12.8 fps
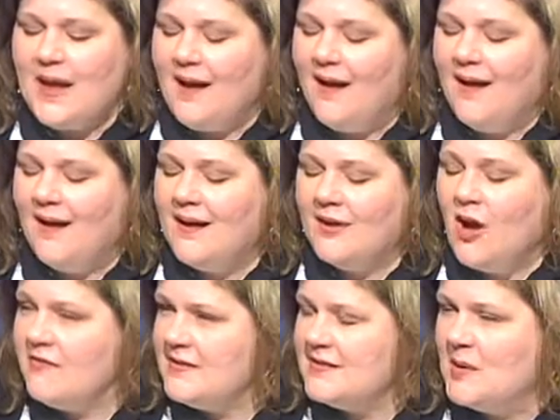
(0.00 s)
An
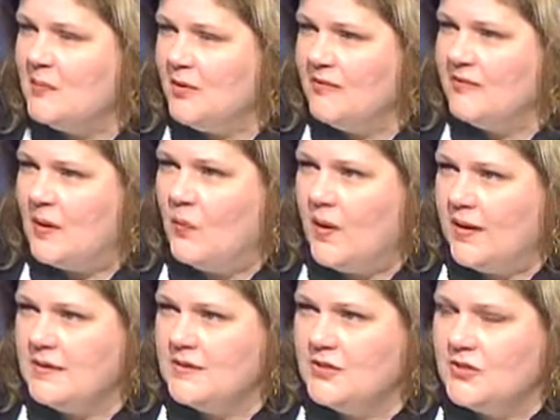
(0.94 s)
office number, if they
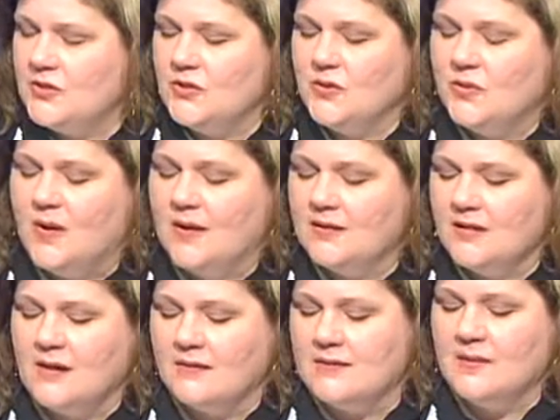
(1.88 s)
wanted to
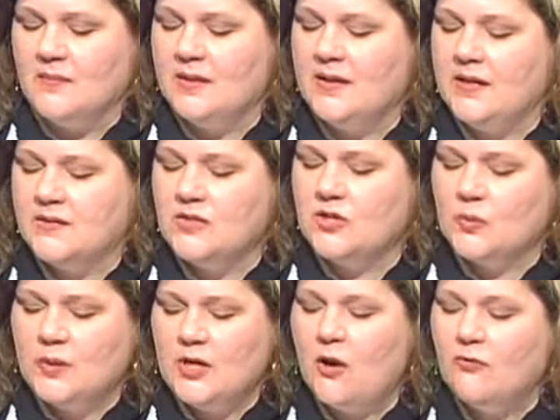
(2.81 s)
talk to somebody, is
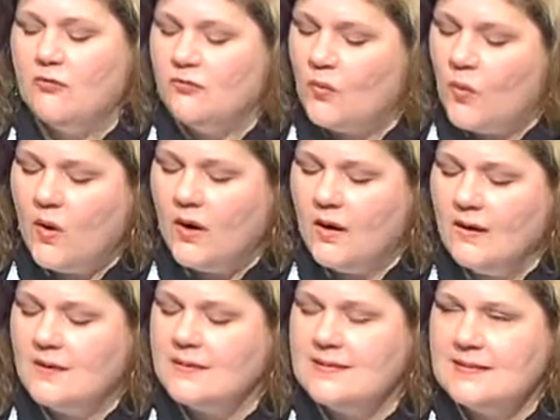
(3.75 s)

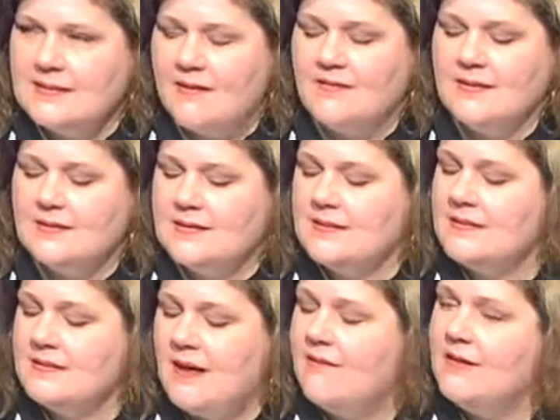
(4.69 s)

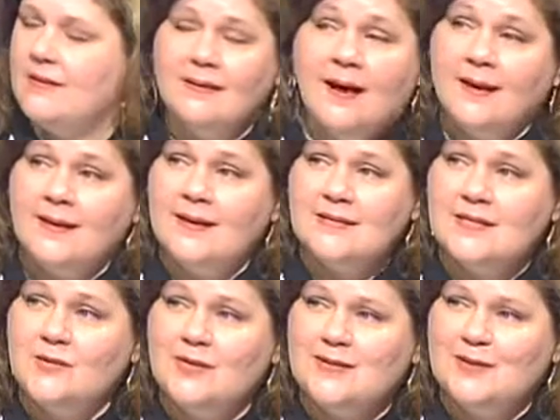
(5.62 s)

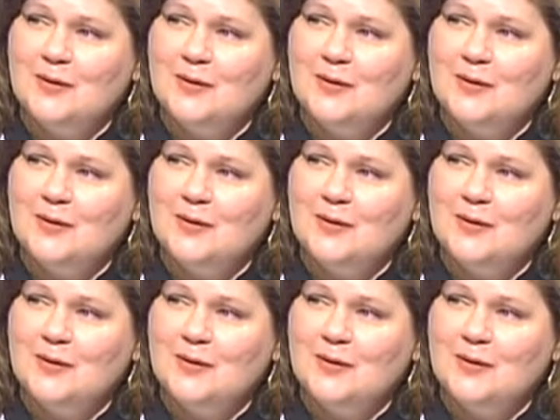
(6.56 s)
304-767-9800.